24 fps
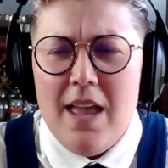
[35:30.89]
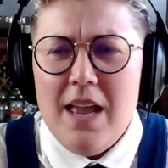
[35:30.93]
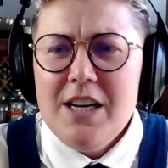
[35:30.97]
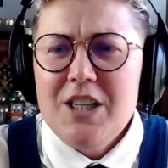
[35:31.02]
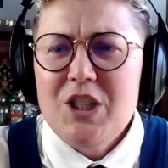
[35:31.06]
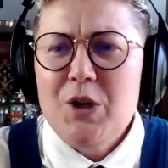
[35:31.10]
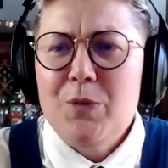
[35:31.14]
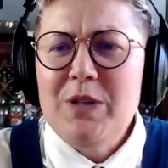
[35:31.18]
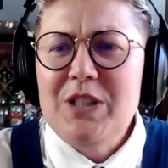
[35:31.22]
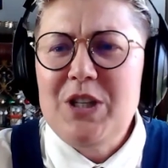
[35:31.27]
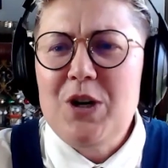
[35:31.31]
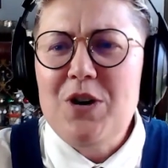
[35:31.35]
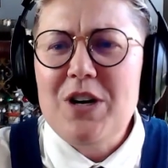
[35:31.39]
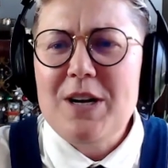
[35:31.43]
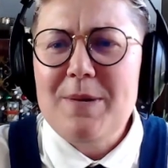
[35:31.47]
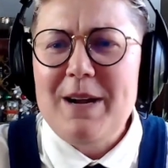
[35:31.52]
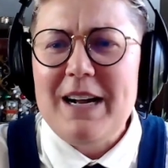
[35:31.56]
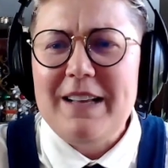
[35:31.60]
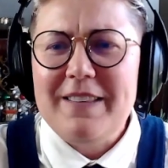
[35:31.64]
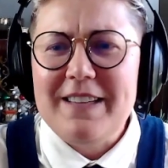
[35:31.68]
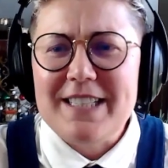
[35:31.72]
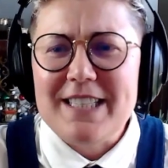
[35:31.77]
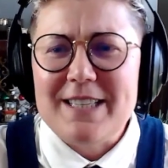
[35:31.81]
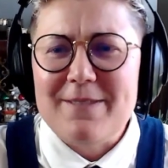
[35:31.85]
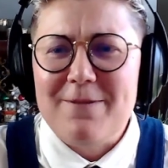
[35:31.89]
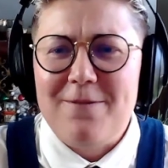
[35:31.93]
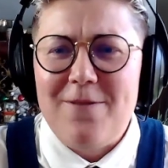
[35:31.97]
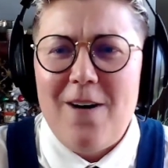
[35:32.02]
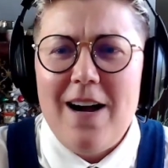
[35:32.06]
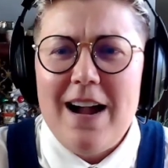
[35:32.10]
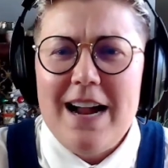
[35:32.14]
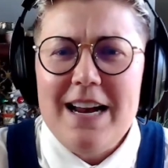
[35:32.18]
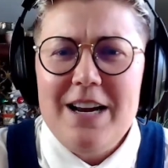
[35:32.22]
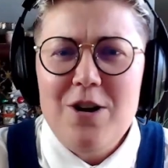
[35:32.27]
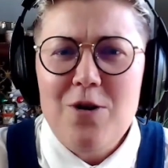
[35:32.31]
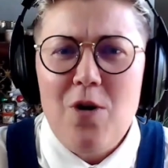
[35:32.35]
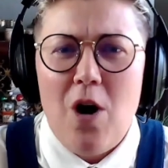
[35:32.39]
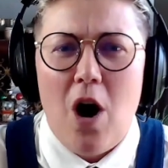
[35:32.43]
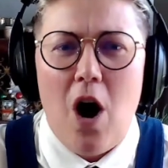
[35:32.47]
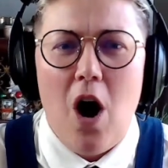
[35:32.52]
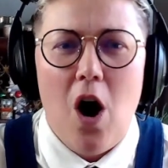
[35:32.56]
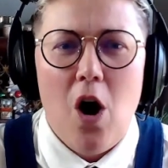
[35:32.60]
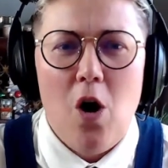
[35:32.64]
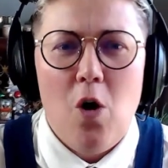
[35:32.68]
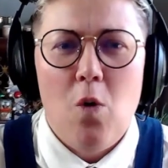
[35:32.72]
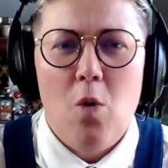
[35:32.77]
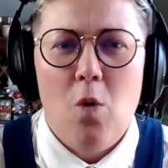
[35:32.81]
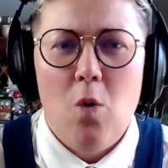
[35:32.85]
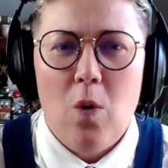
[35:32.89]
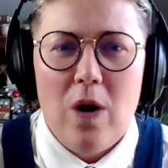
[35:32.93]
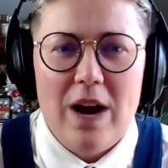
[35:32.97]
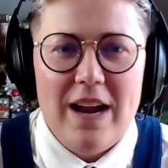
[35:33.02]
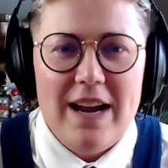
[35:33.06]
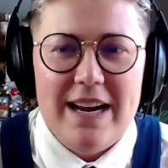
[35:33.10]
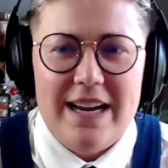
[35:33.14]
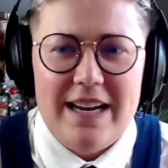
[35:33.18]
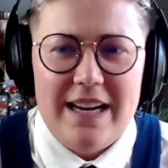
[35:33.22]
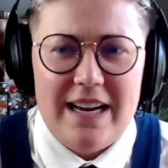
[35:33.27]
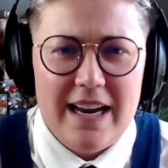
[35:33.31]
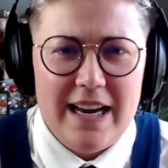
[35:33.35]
Shall we talk about this final Hawaii?